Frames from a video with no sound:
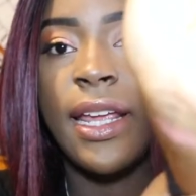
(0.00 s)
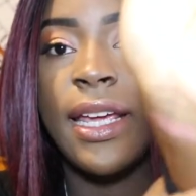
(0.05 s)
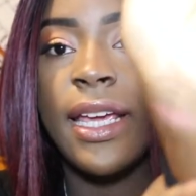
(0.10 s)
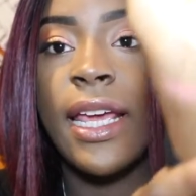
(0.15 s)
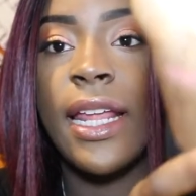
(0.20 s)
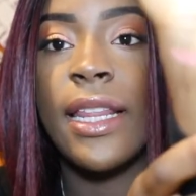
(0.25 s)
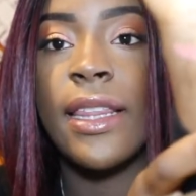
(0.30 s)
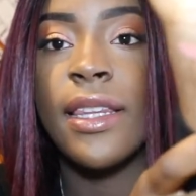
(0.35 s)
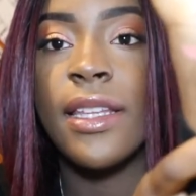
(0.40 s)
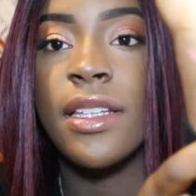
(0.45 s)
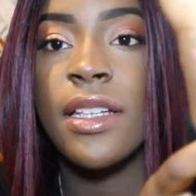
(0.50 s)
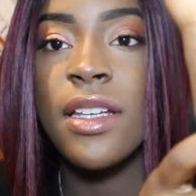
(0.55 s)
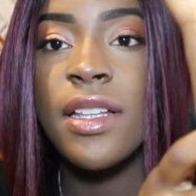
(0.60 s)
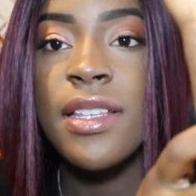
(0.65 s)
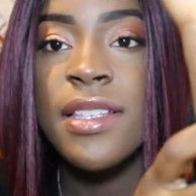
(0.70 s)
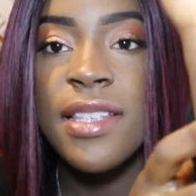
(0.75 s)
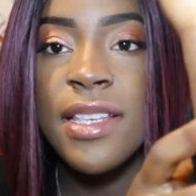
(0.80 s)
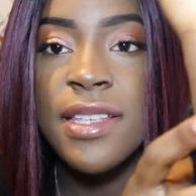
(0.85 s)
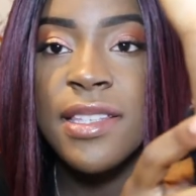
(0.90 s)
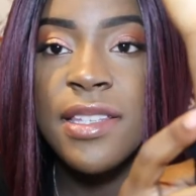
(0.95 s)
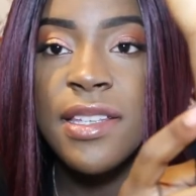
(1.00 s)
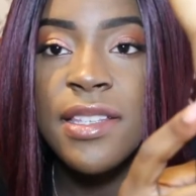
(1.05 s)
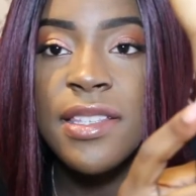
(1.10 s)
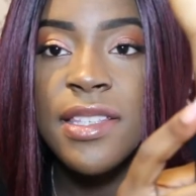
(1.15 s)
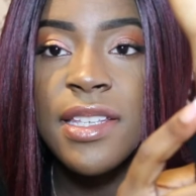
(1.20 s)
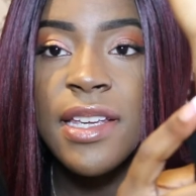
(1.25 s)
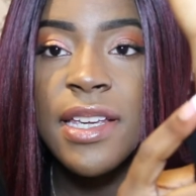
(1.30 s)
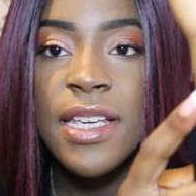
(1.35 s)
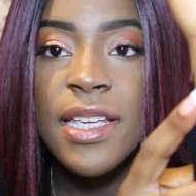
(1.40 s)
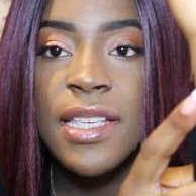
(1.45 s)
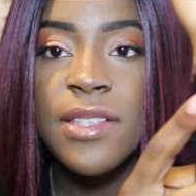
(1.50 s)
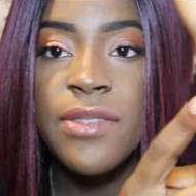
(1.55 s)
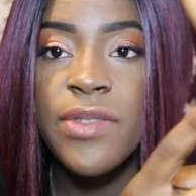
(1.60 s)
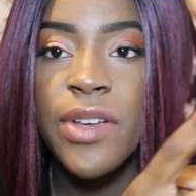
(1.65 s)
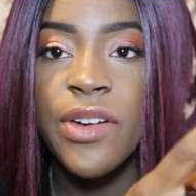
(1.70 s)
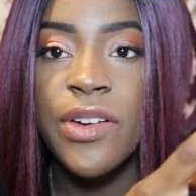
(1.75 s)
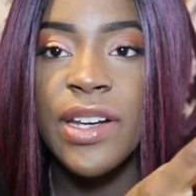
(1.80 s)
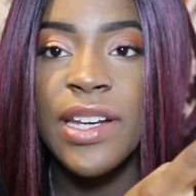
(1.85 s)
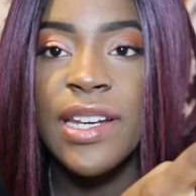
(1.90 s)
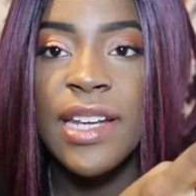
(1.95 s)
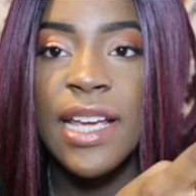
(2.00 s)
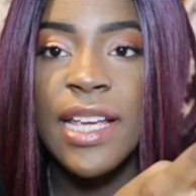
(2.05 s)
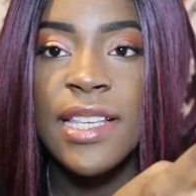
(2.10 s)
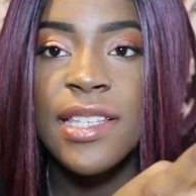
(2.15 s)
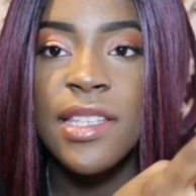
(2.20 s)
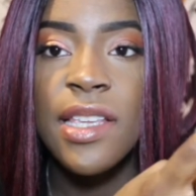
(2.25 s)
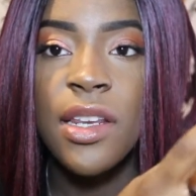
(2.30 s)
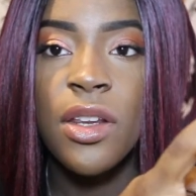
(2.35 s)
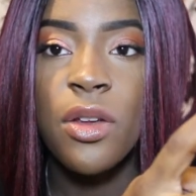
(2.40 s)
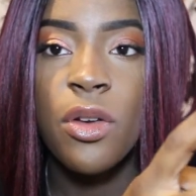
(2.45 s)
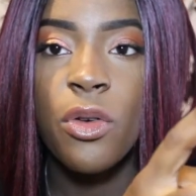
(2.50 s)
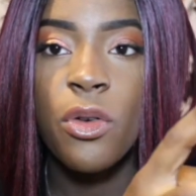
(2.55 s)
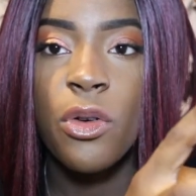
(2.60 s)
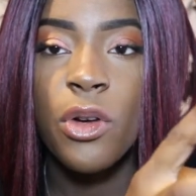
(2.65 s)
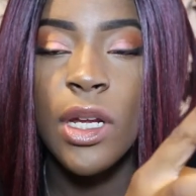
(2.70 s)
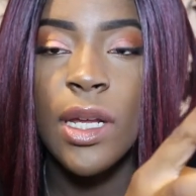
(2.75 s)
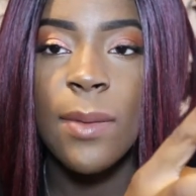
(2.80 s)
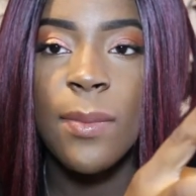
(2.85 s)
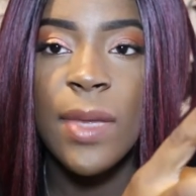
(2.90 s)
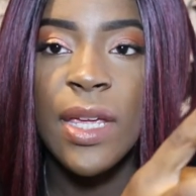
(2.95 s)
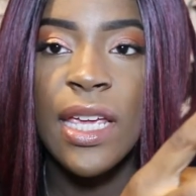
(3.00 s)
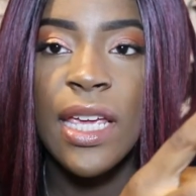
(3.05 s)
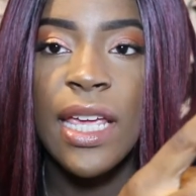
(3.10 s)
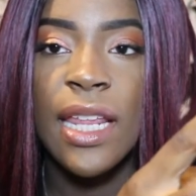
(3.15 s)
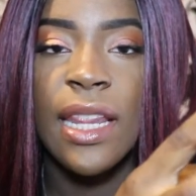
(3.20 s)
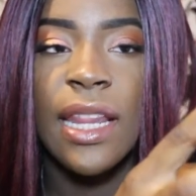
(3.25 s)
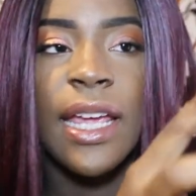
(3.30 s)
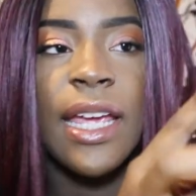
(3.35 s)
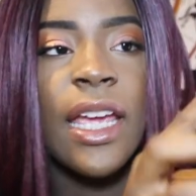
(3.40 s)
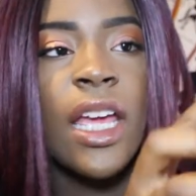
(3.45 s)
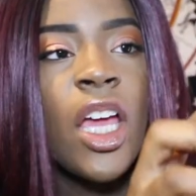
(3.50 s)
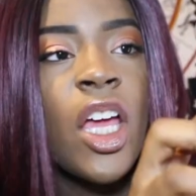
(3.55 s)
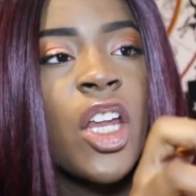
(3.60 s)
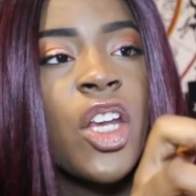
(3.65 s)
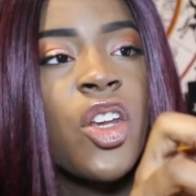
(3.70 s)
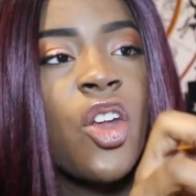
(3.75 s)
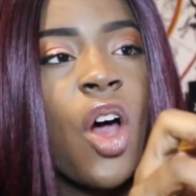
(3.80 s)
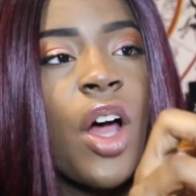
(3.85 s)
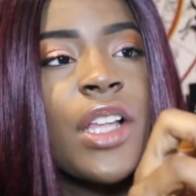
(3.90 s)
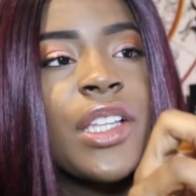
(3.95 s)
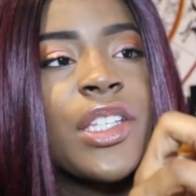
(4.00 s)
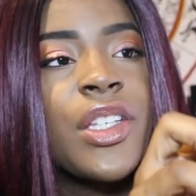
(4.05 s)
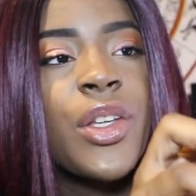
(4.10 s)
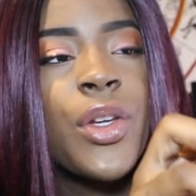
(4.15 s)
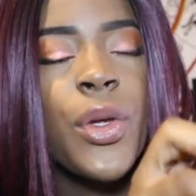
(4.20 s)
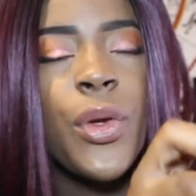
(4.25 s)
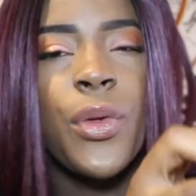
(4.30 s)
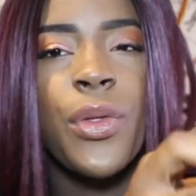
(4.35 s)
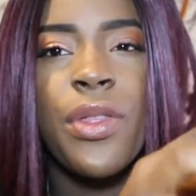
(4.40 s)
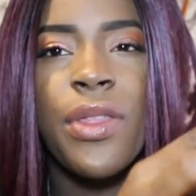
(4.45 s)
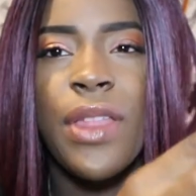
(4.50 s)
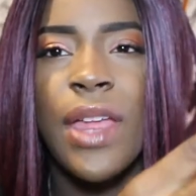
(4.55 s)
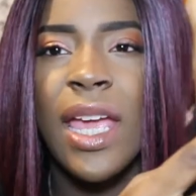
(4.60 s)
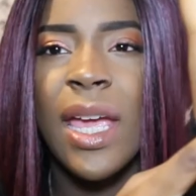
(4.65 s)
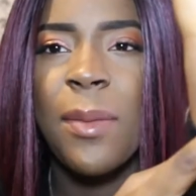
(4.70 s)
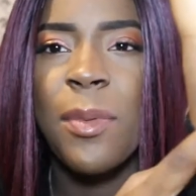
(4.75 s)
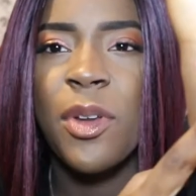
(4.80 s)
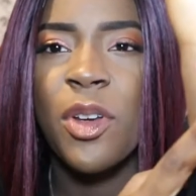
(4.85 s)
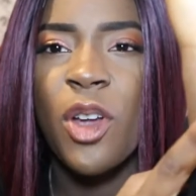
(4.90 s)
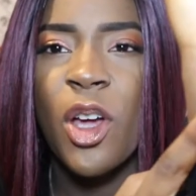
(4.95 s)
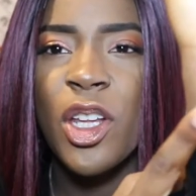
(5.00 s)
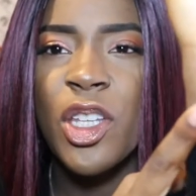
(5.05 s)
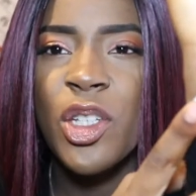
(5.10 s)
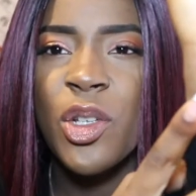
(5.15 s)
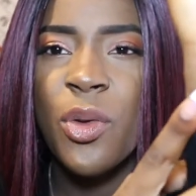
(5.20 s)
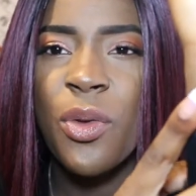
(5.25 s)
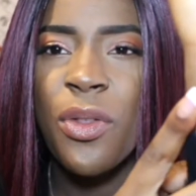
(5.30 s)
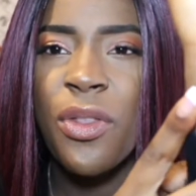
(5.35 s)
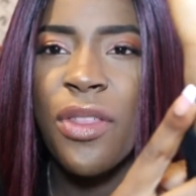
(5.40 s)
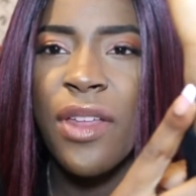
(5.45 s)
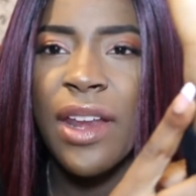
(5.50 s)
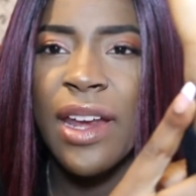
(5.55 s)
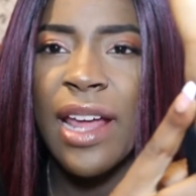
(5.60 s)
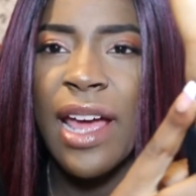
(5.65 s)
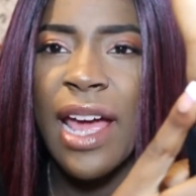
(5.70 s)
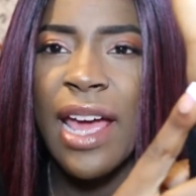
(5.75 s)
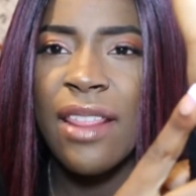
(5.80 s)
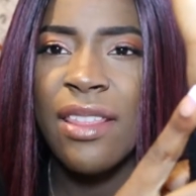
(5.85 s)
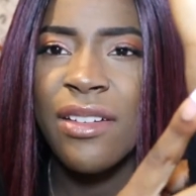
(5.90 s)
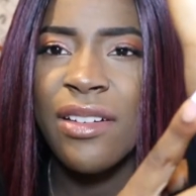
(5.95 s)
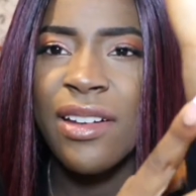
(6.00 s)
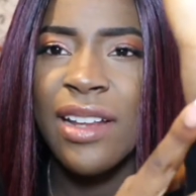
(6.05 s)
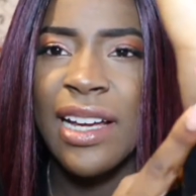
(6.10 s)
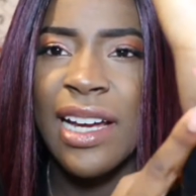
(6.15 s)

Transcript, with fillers: Like, the consistency is very nice and creamy and like not too thick but not too thin either.